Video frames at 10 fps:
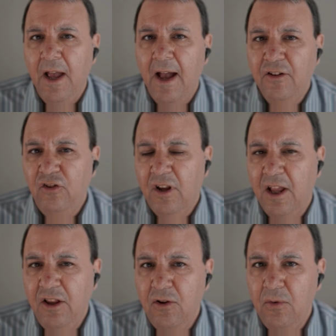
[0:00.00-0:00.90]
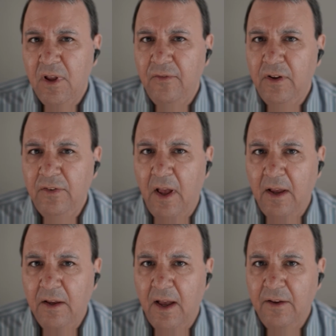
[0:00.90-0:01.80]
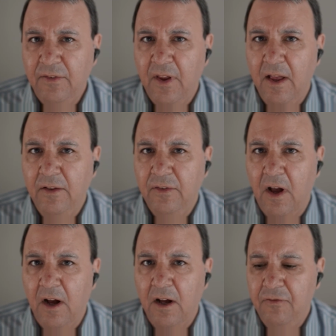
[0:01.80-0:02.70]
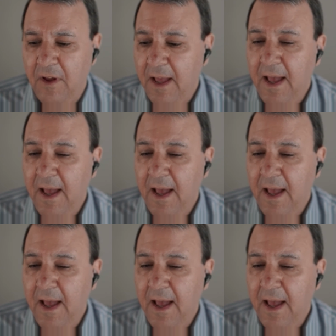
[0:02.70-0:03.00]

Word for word: uh, can you give us a, a, sense of